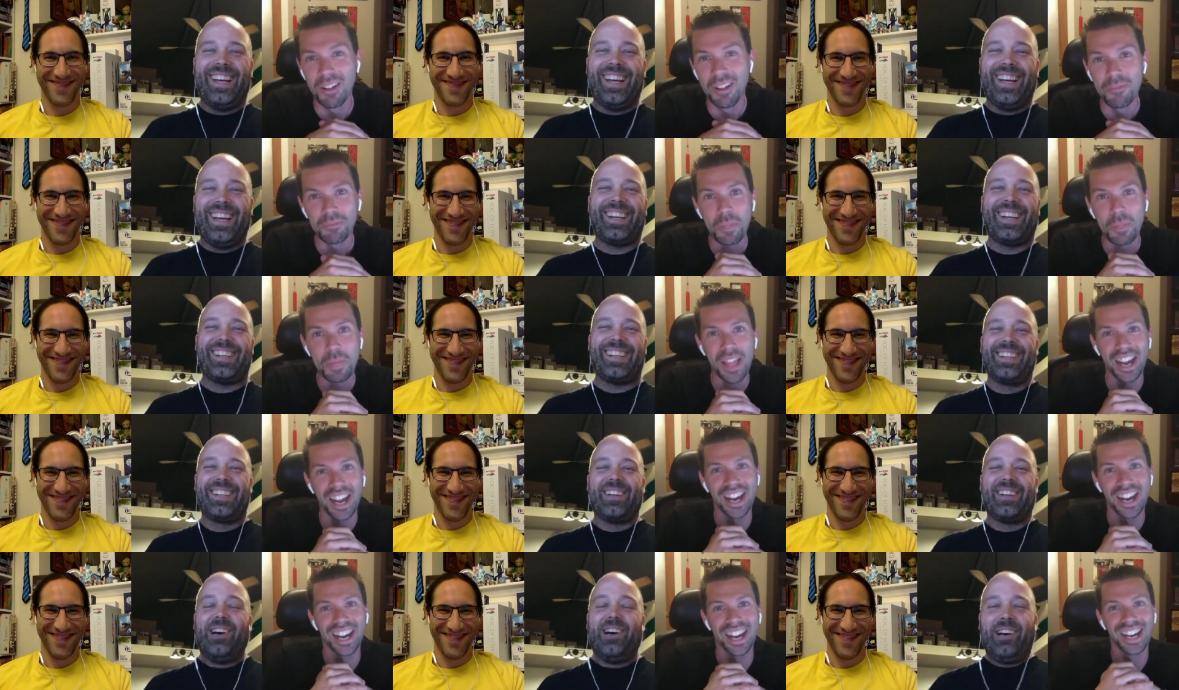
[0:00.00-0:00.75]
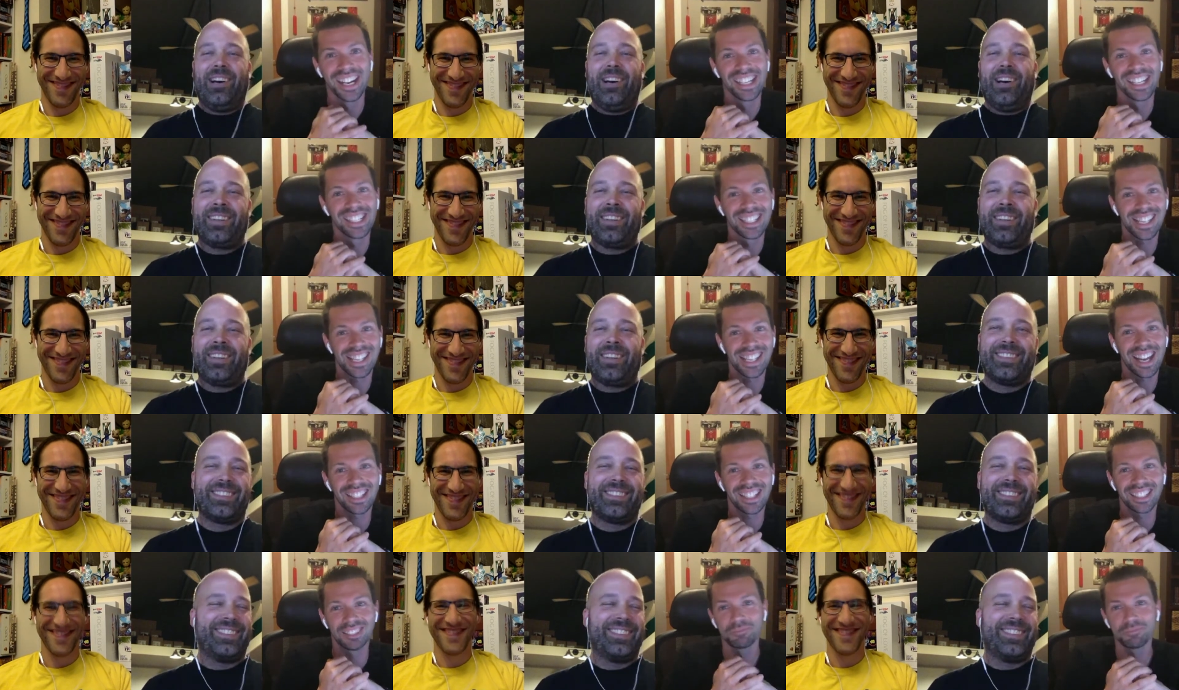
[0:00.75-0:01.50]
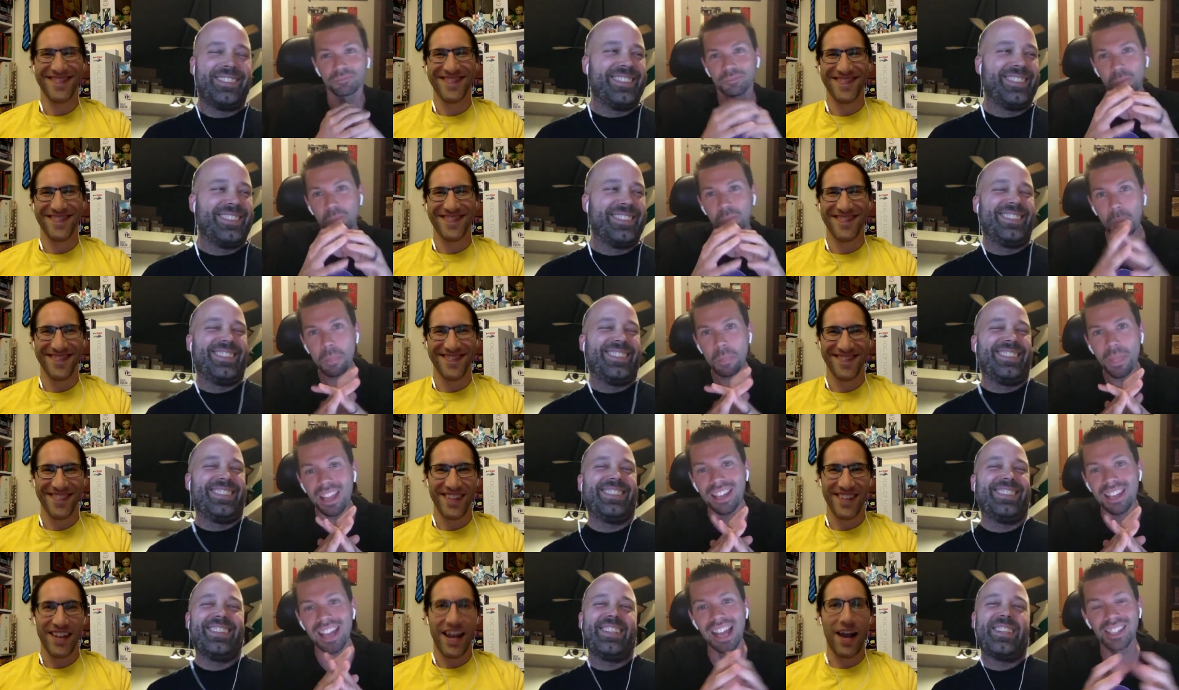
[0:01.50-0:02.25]
Speaker 1: uh, oh. exactly.
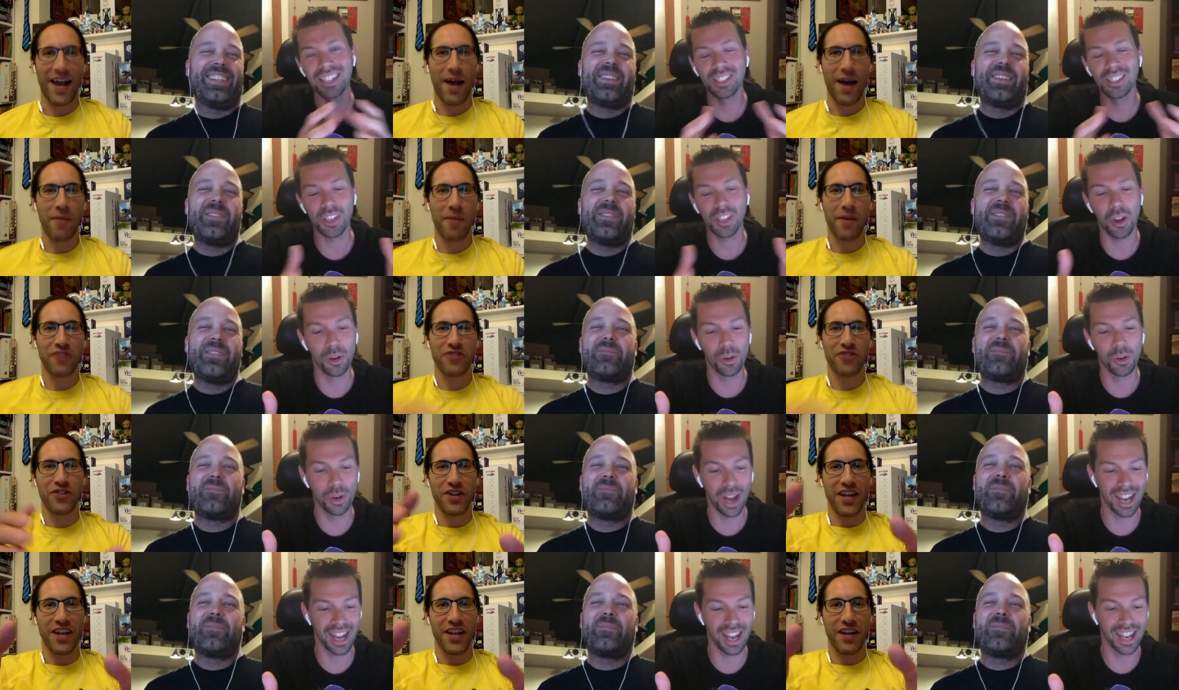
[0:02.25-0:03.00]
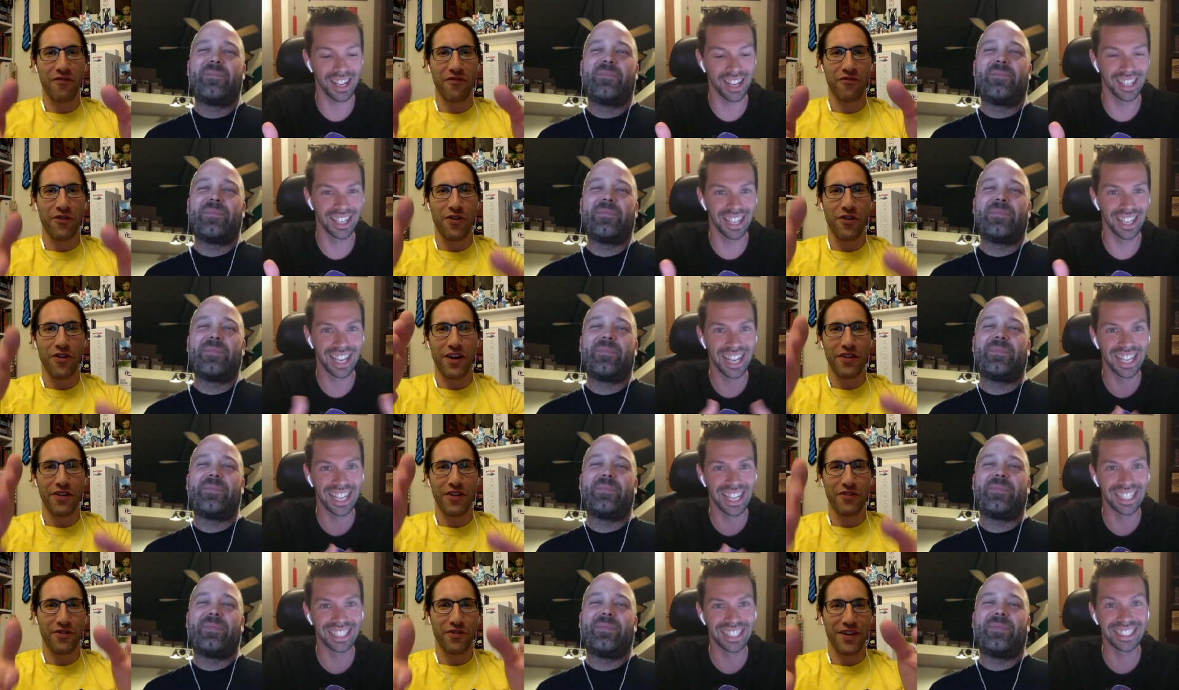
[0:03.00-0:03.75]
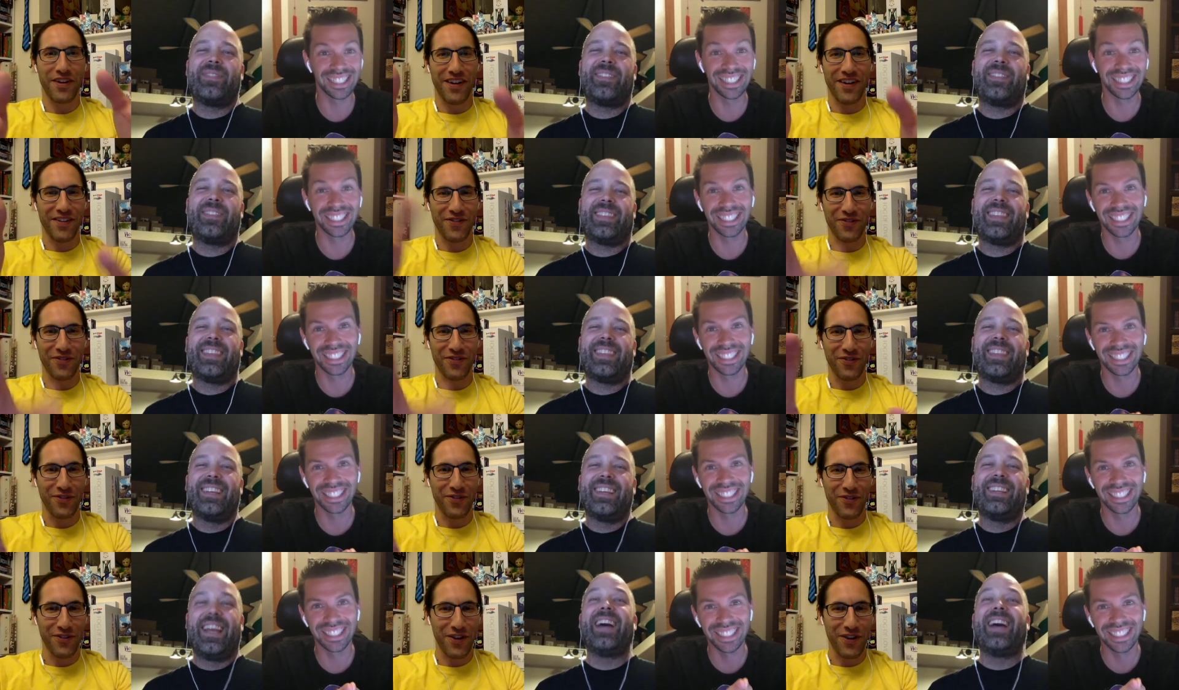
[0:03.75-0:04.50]
I'm and actually so, looking at uh, four eyes right now, so it's a
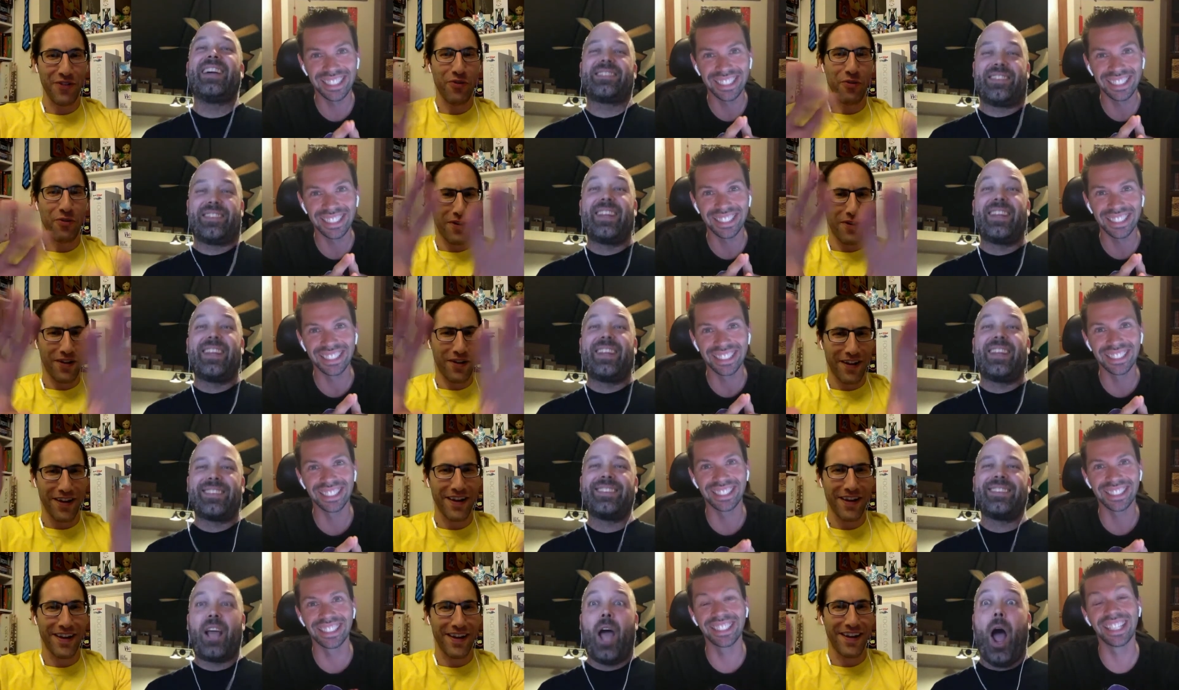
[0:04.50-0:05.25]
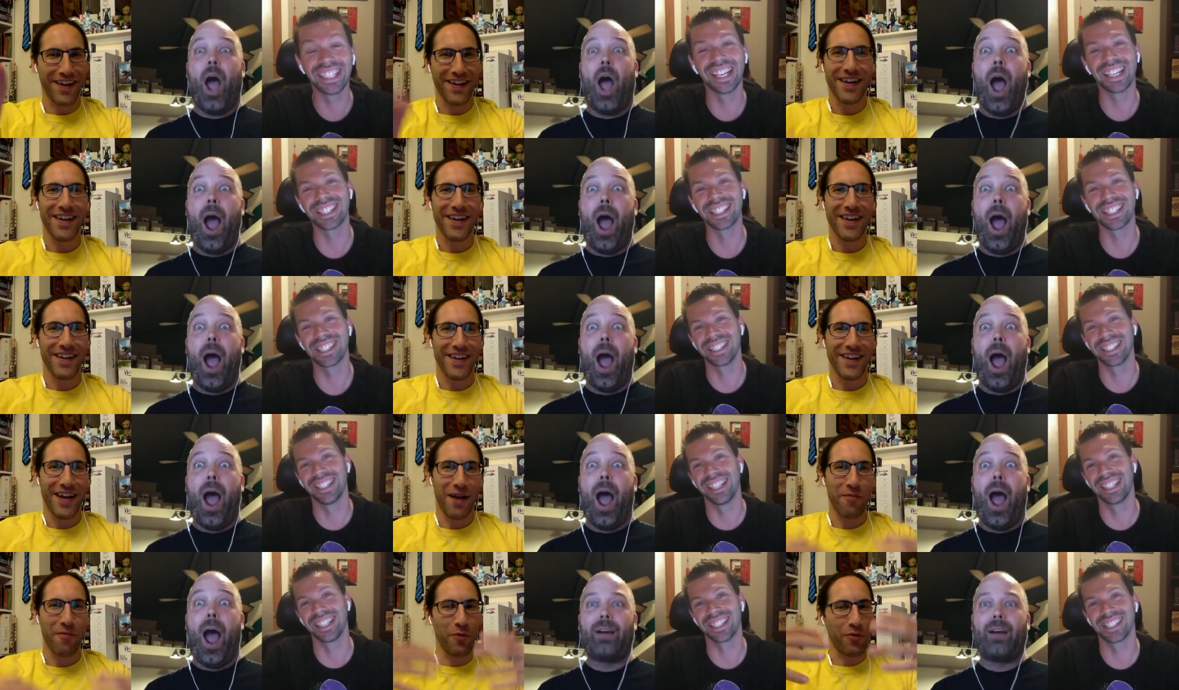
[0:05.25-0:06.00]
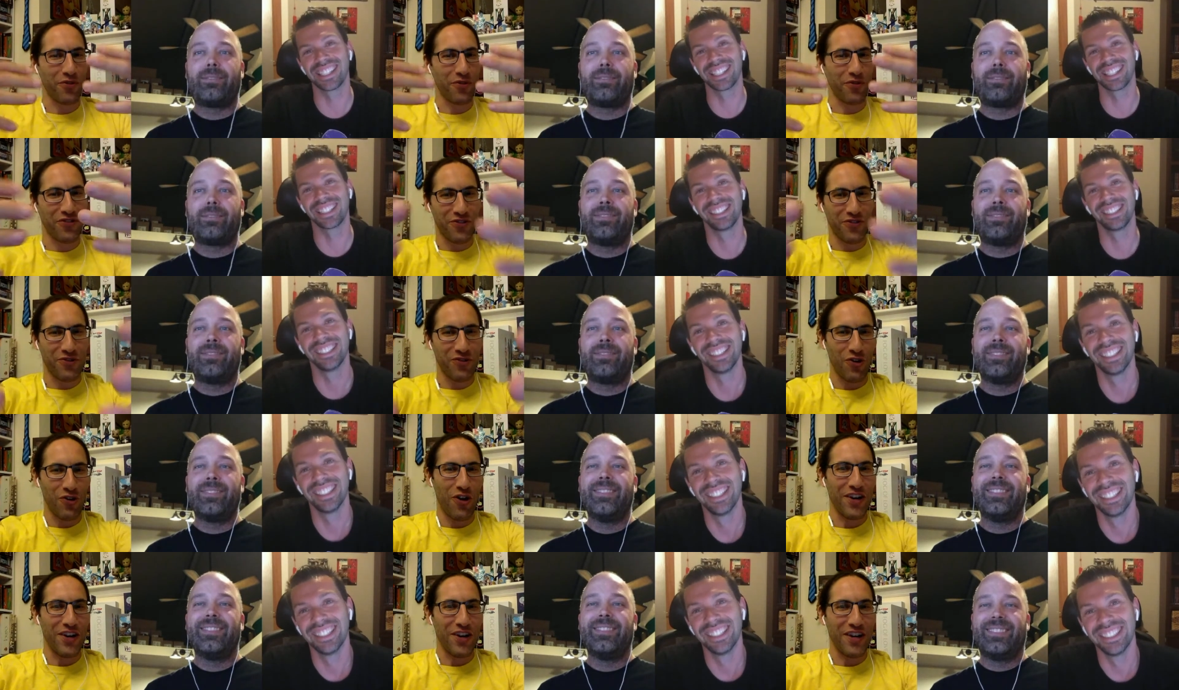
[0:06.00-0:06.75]
little crazy, yes, but yes, I, I, get. Yes, I'm yes. almost
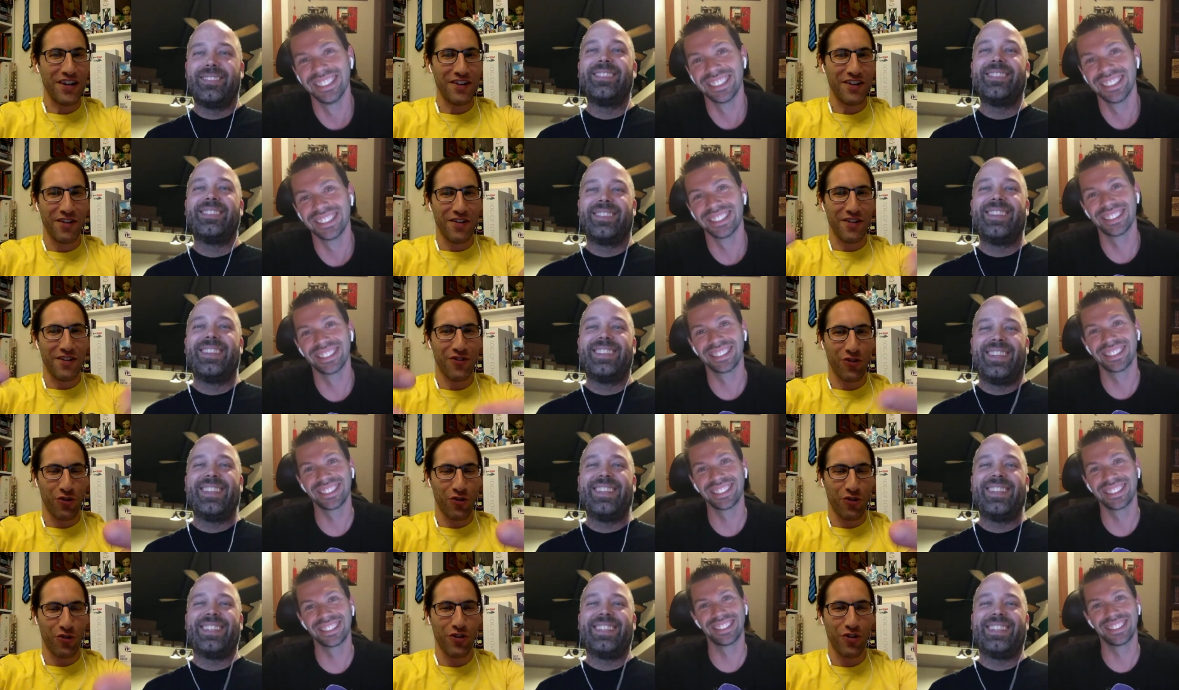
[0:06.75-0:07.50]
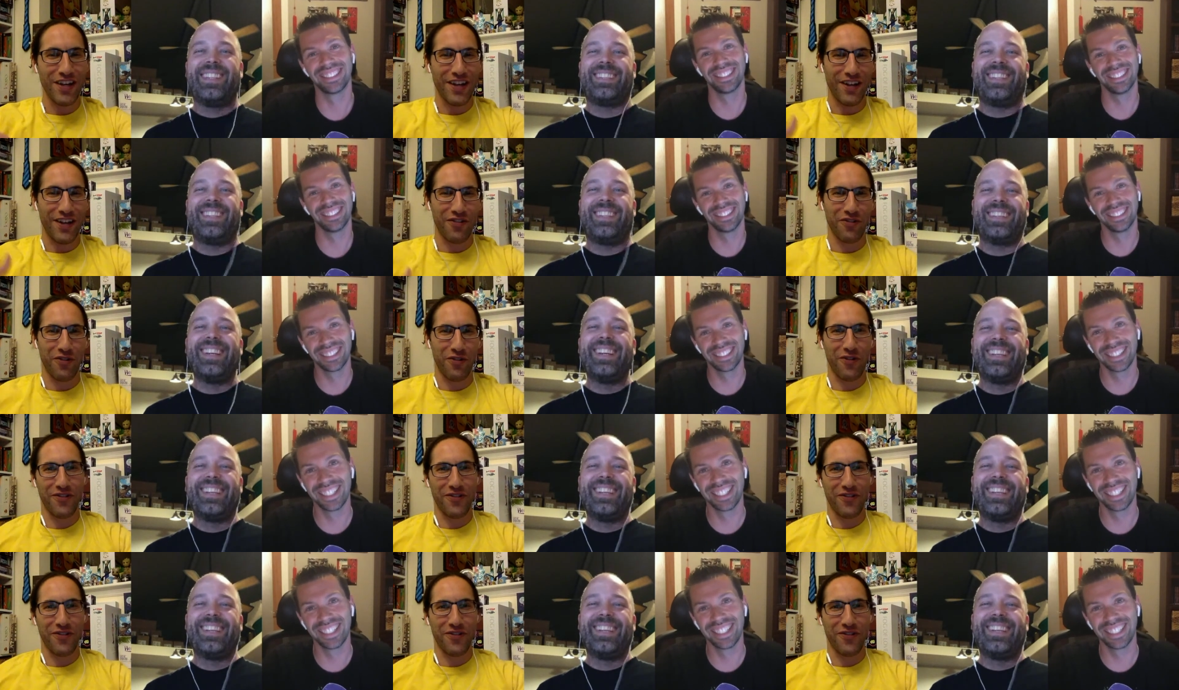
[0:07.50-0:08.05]
drawn into the screen. It's so